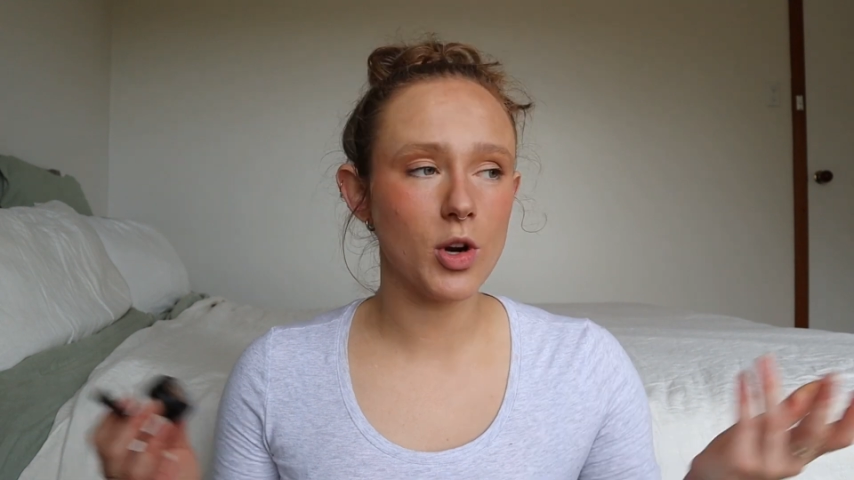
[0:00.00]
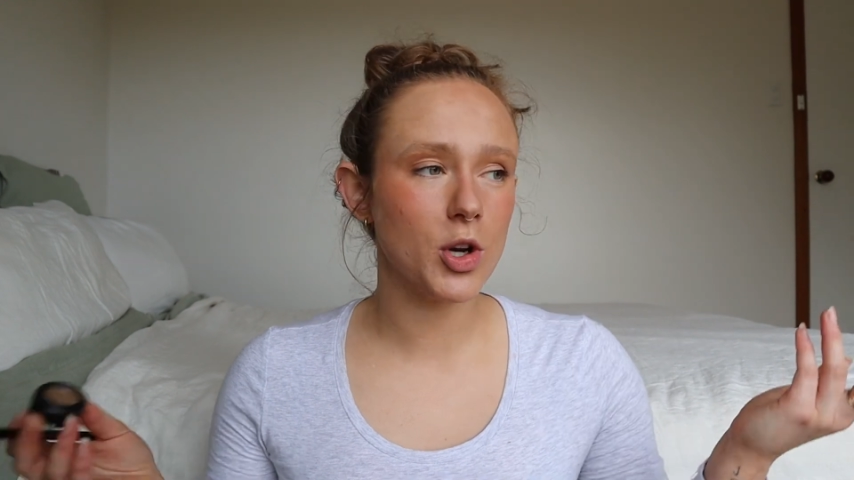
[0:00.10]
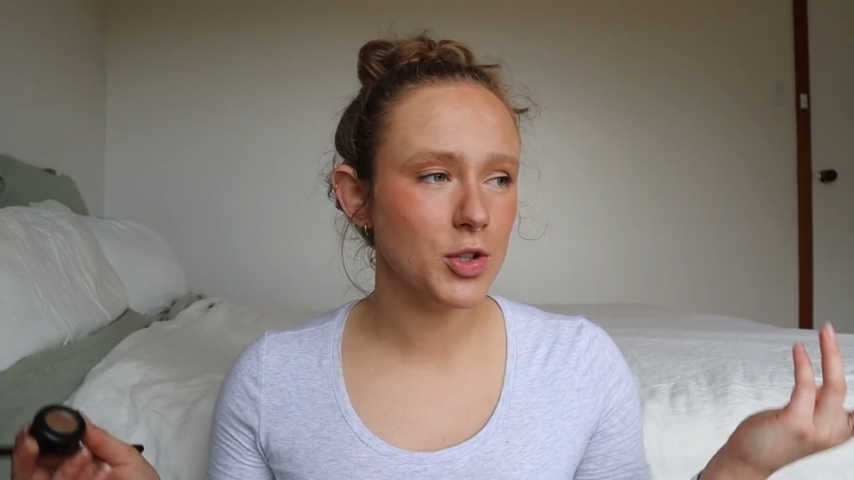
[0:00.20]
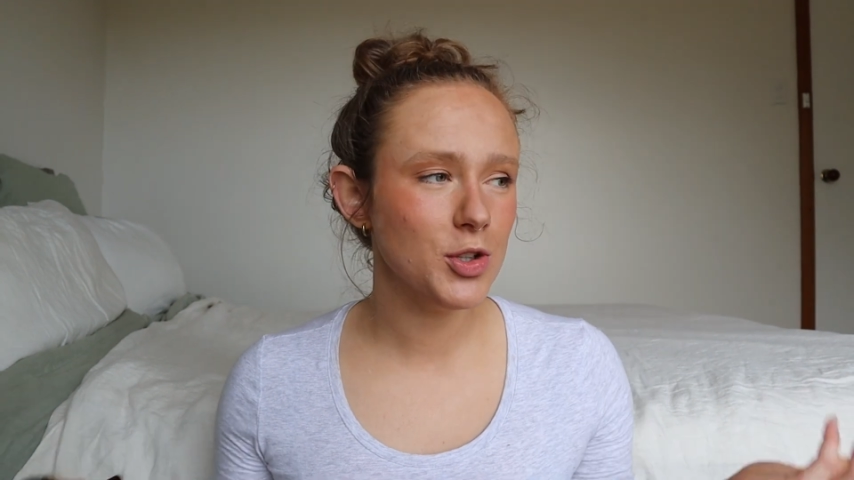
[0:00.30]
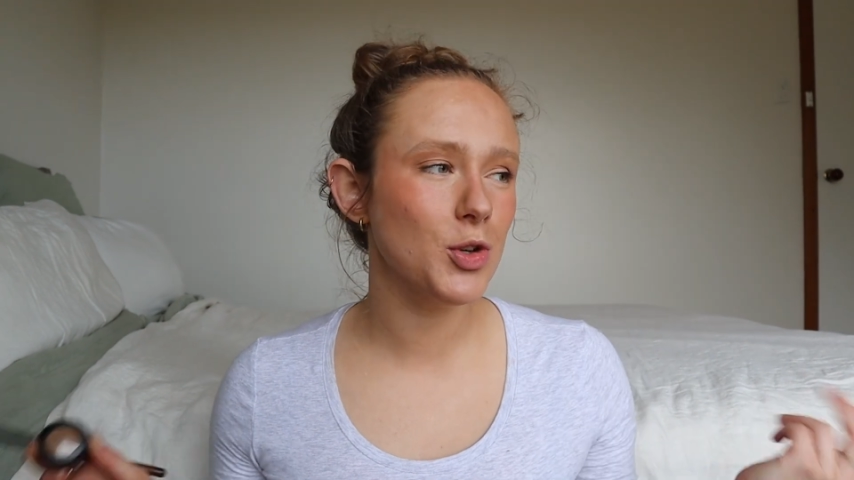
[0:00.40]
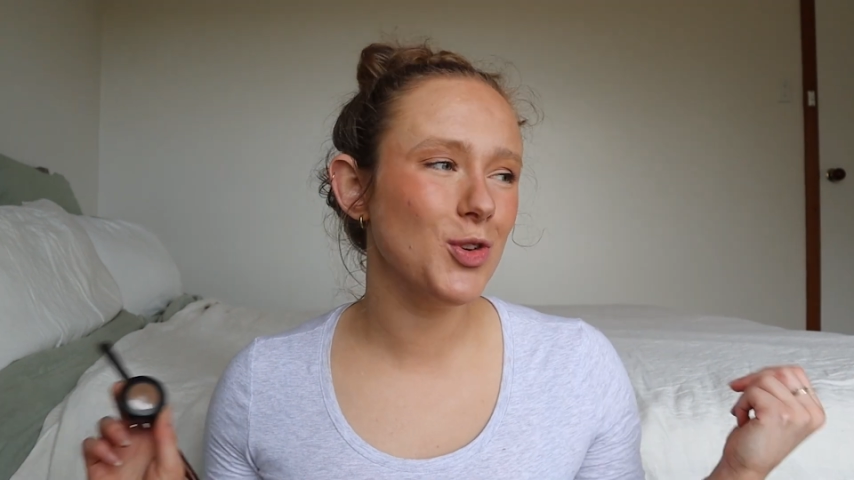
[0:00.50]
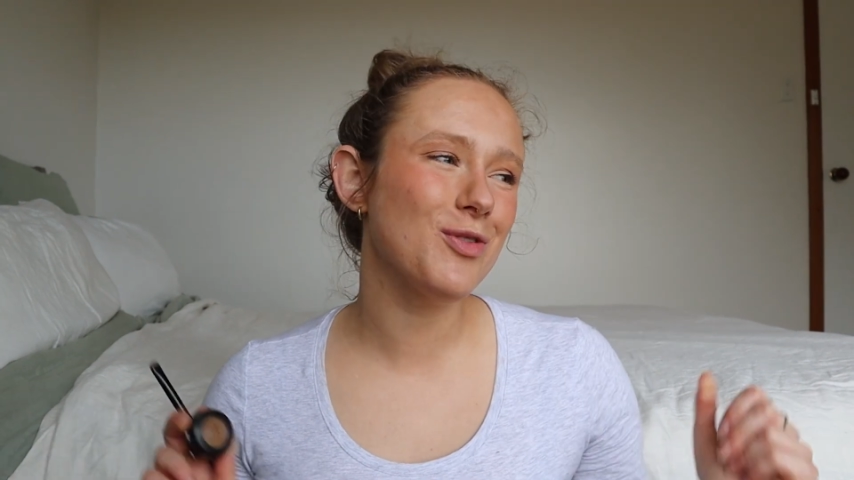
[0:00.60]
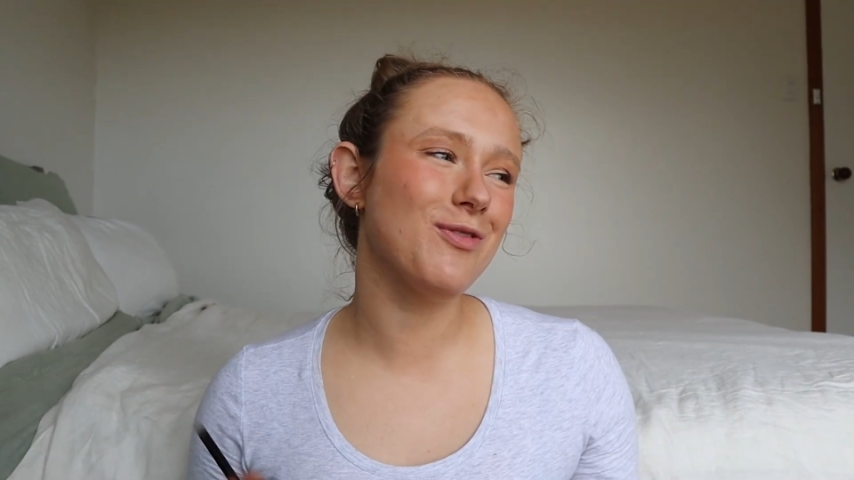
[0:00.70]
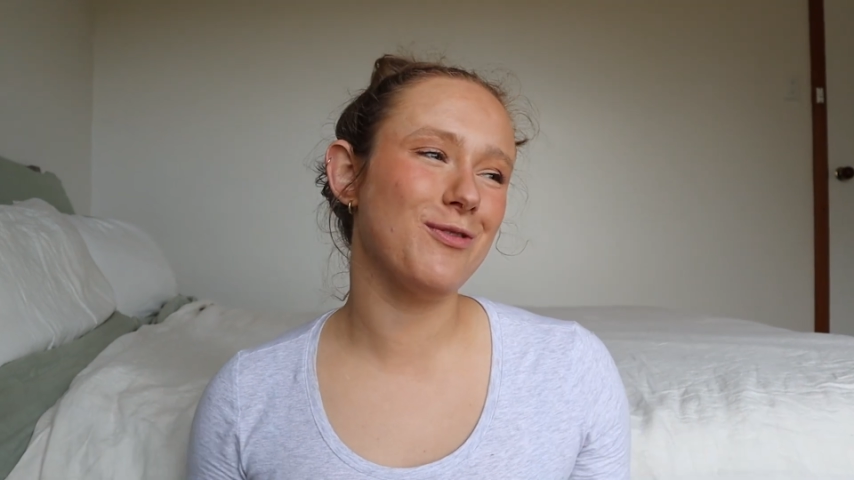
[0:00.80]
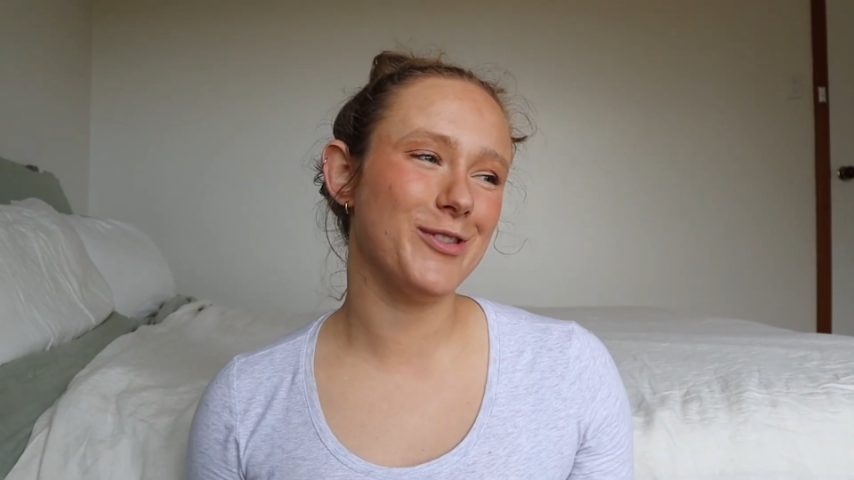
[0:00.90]
Could
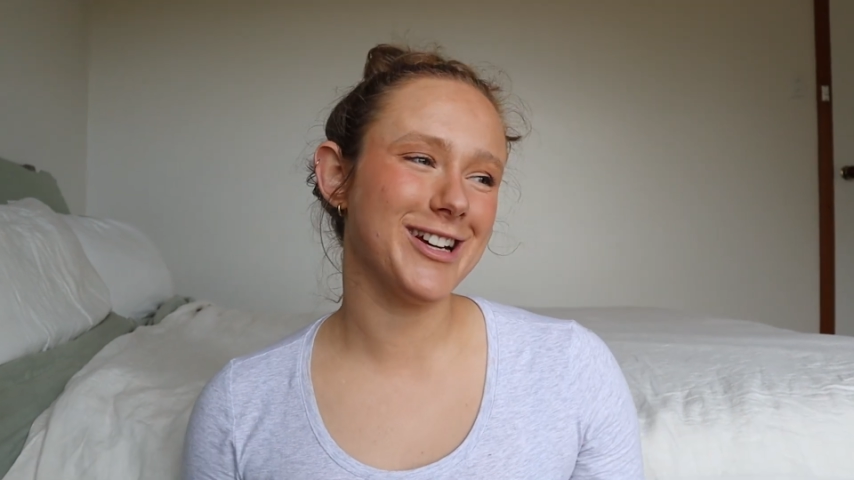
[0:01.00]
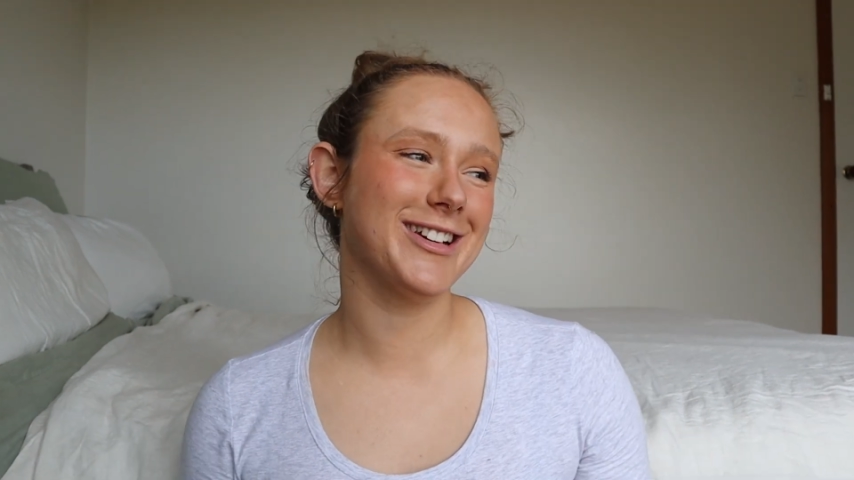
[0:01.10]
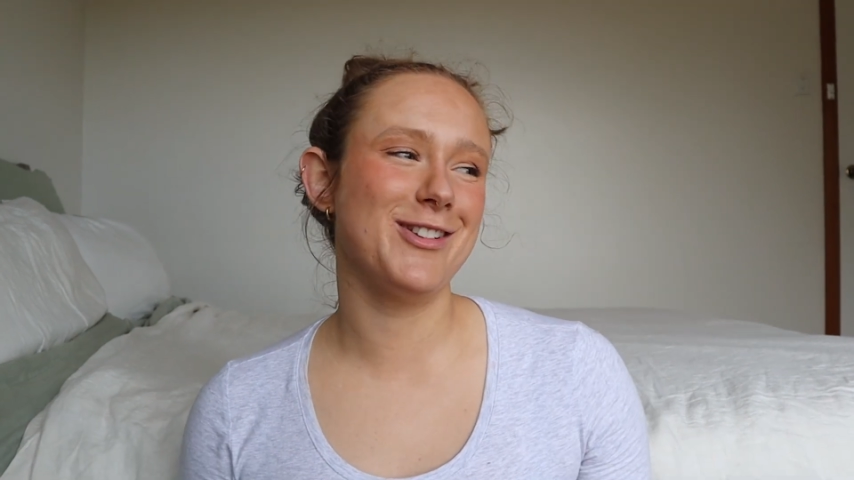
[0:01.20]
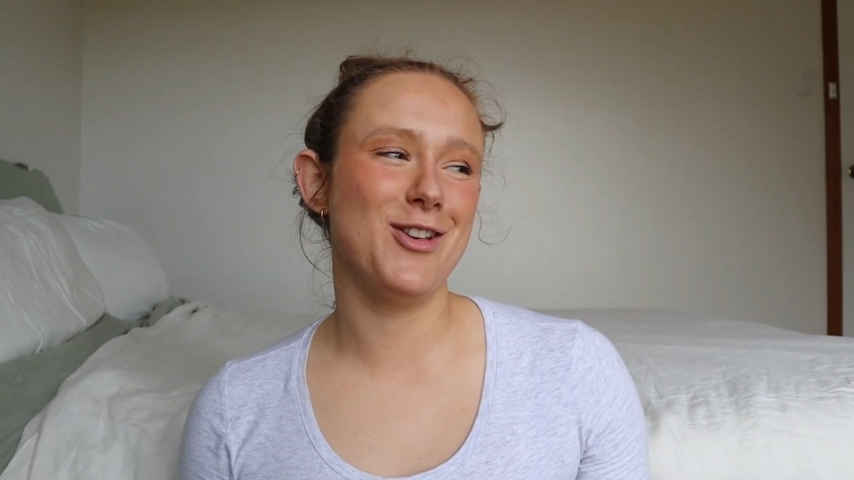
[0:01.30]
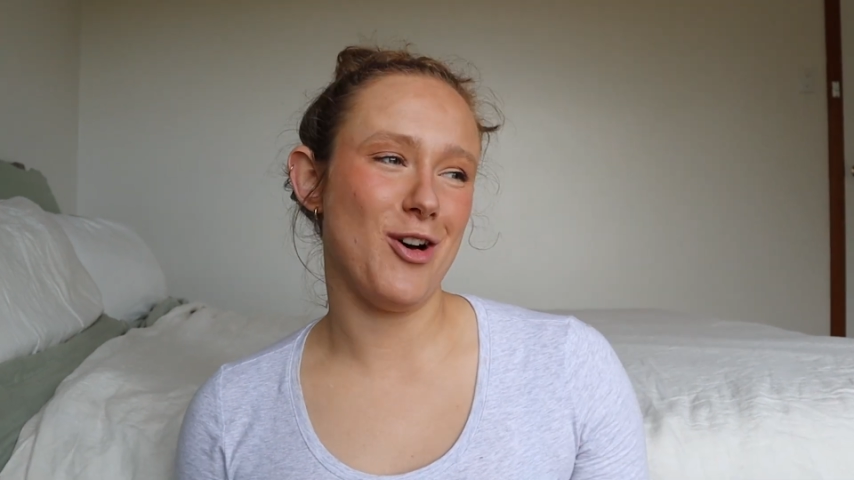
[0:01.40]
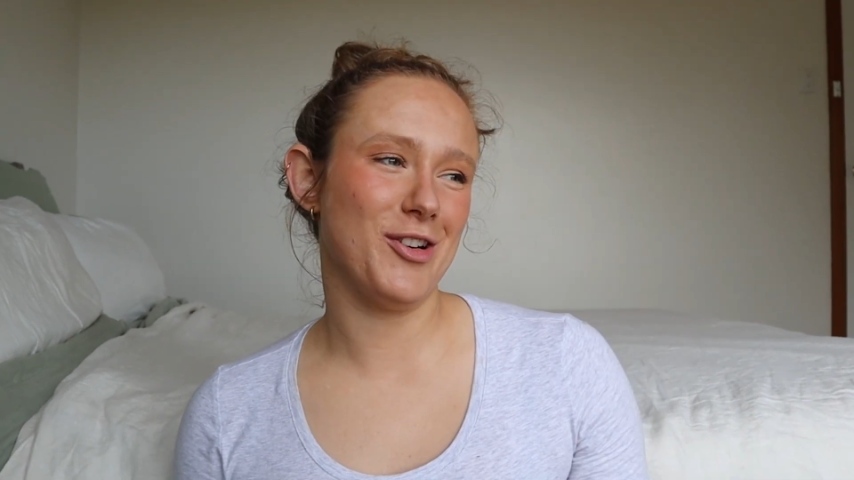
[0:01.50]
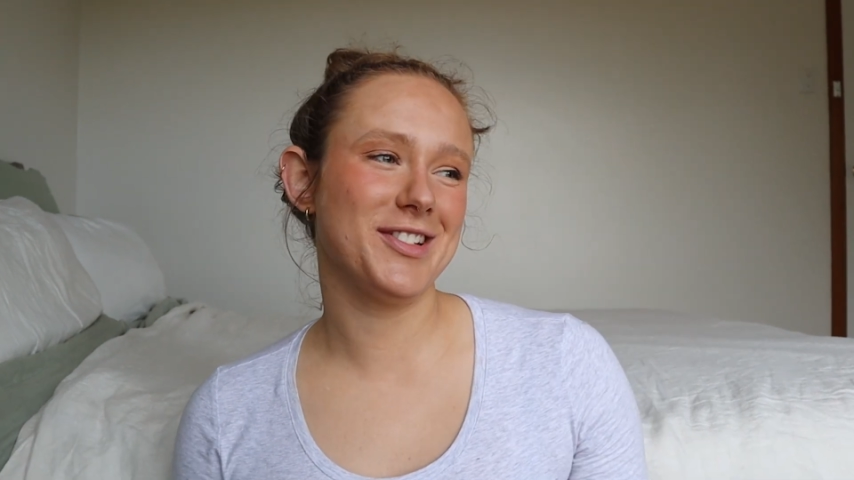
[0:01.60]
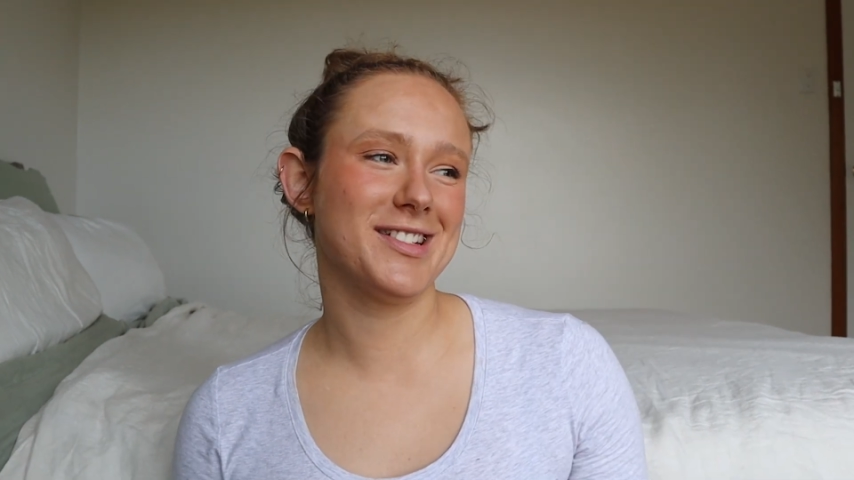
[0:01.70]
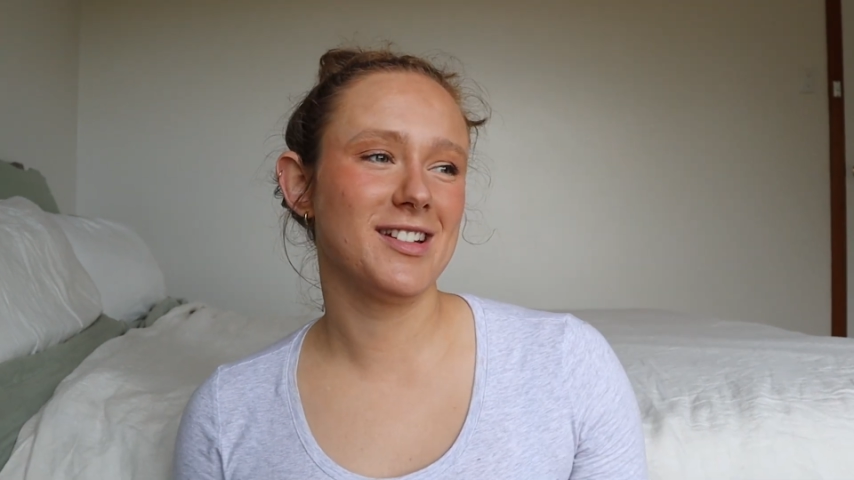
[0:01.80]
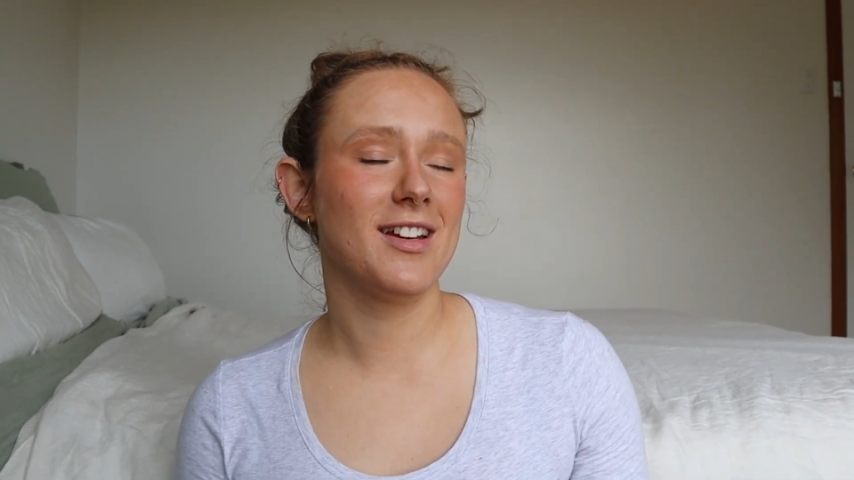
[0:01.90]
you freaking not?